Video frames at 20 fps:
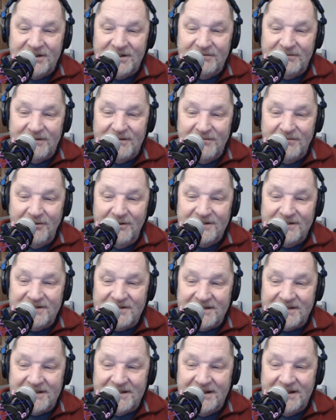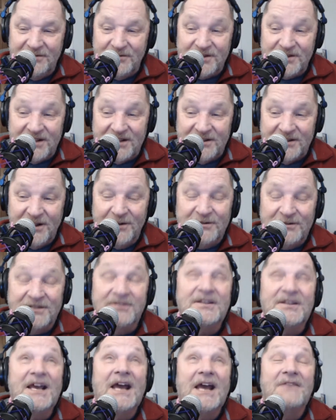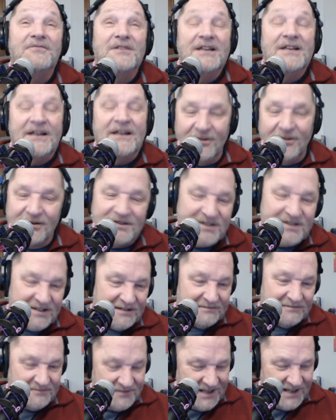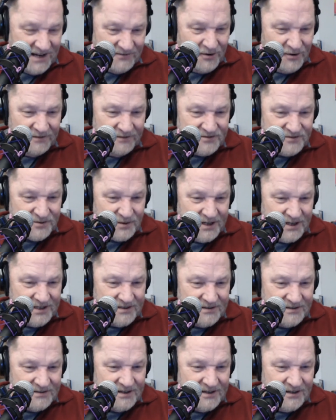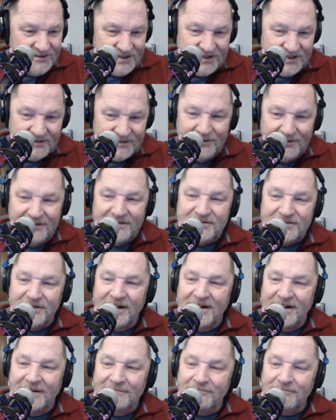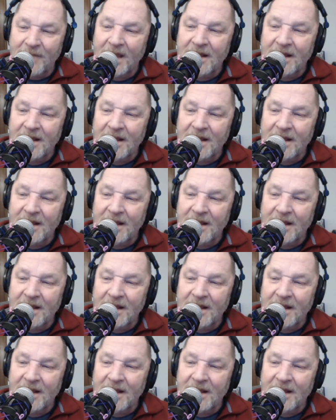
reports the gun was unloaded. Thankfully, of course, they have hooves, right? How is he going to pull the trigger?